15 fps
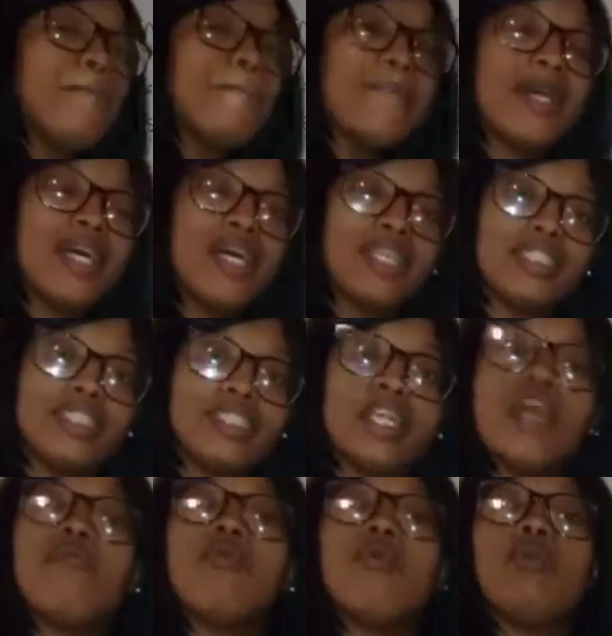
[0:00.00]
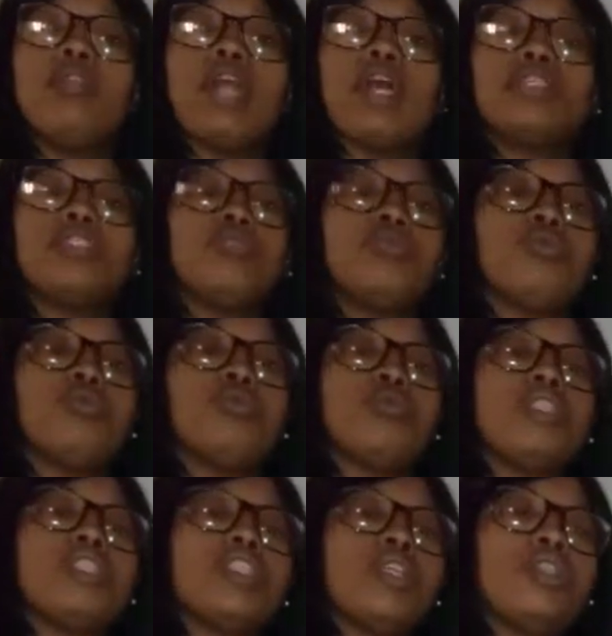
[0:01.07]
but if you would like to do the
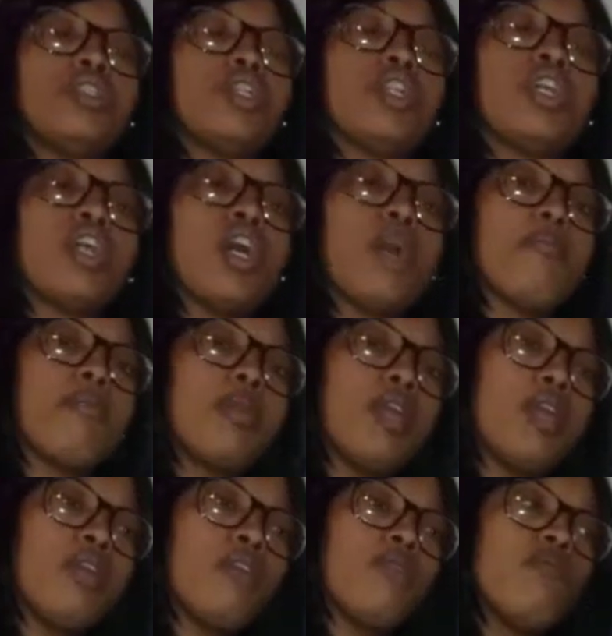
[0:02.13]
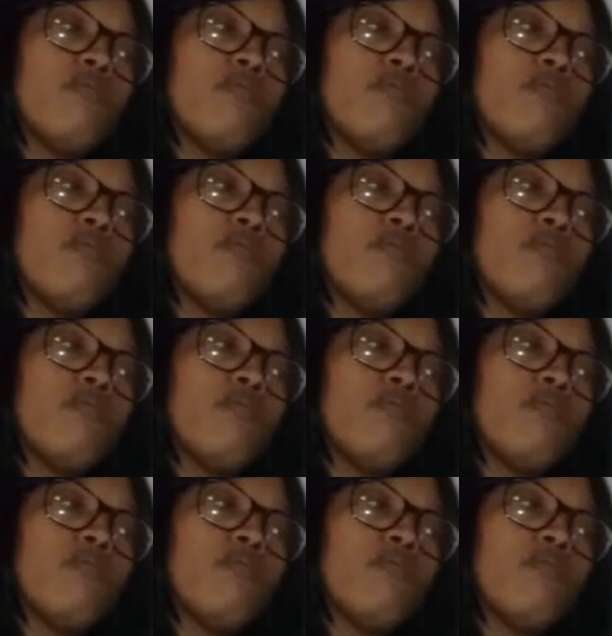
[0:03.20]
research on the company,